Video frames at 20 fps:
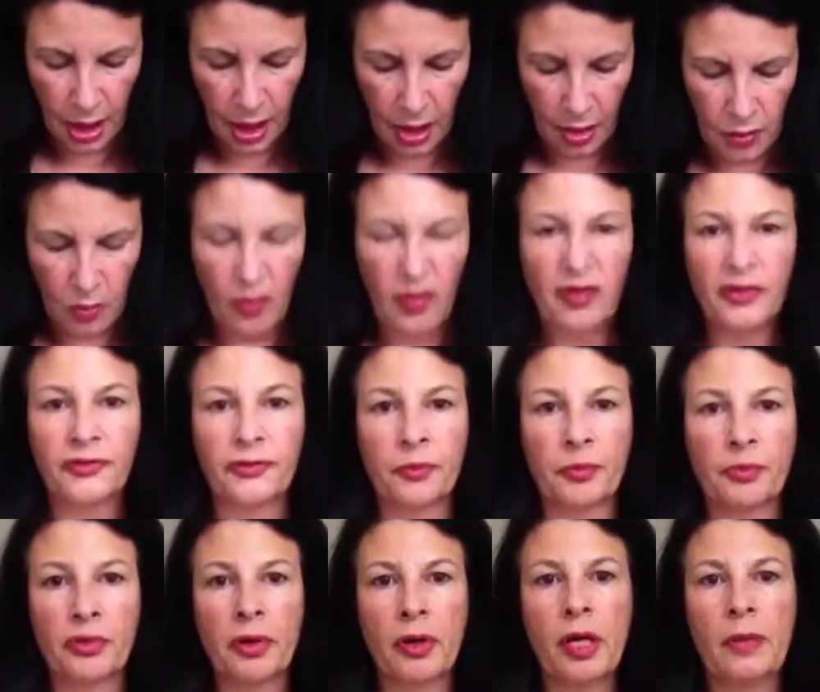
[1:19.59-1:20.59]
I've got those from
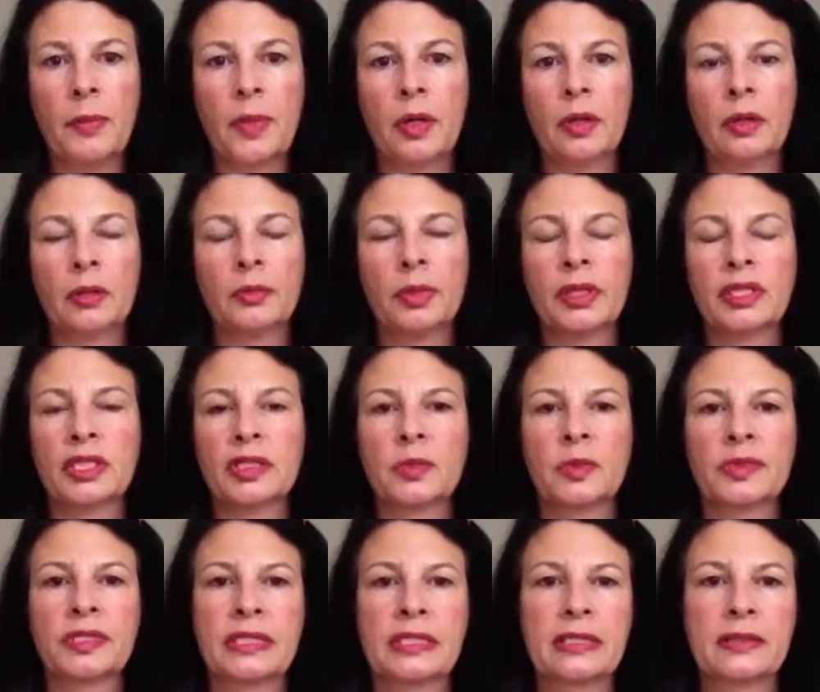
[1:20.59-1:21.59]
Primark, but I just
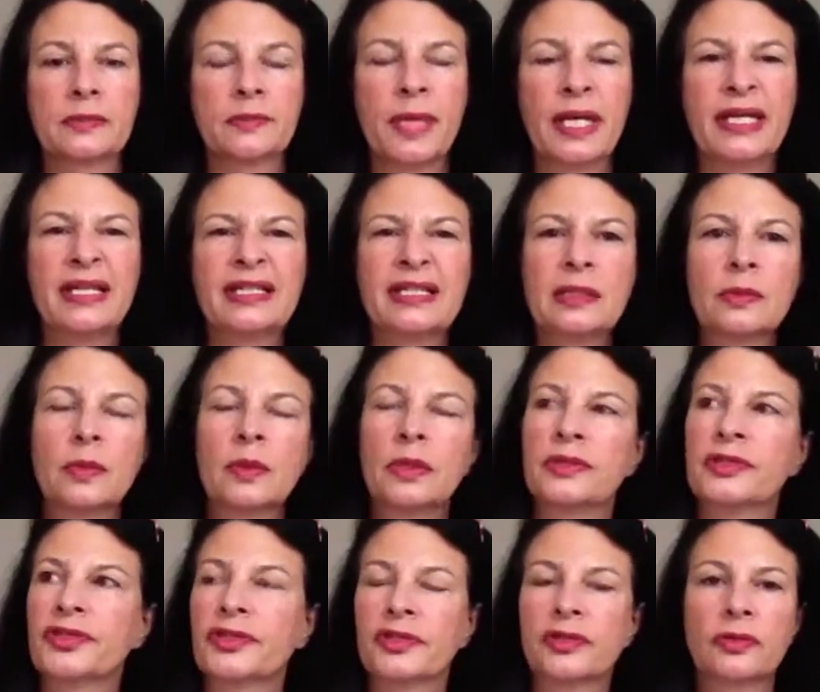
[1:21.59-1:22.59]
wanted some heated
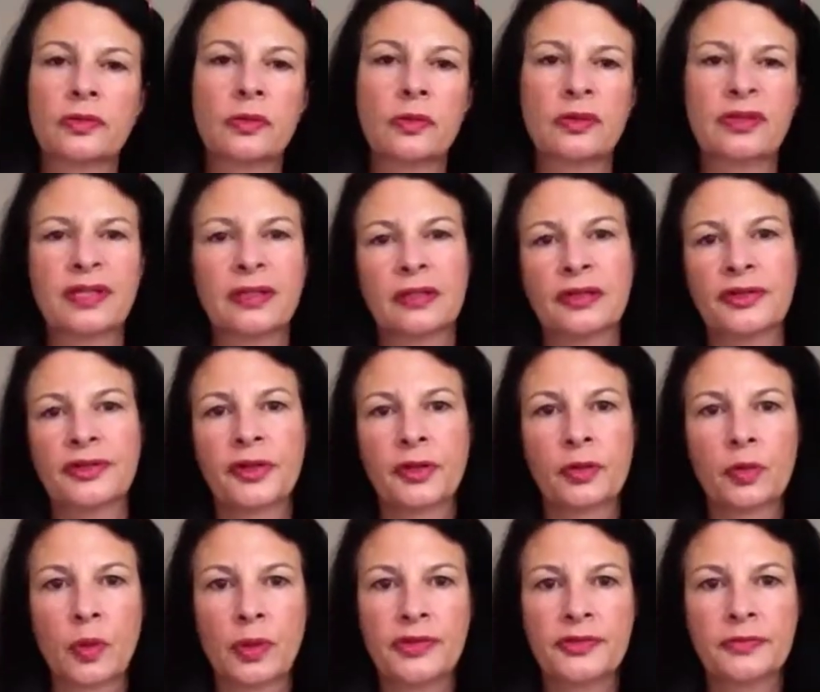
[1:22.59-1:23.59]
ones because you don't
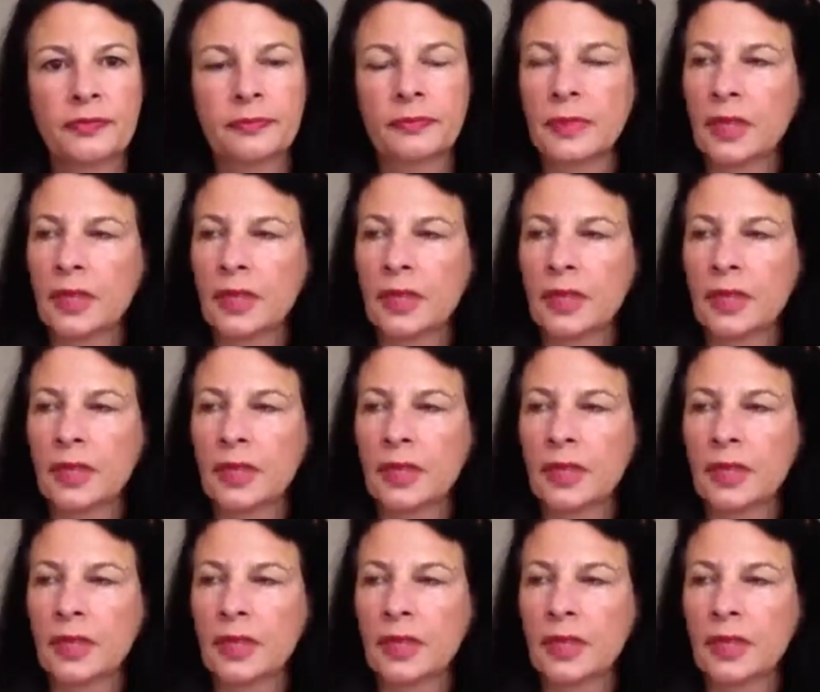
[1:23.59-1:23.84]
always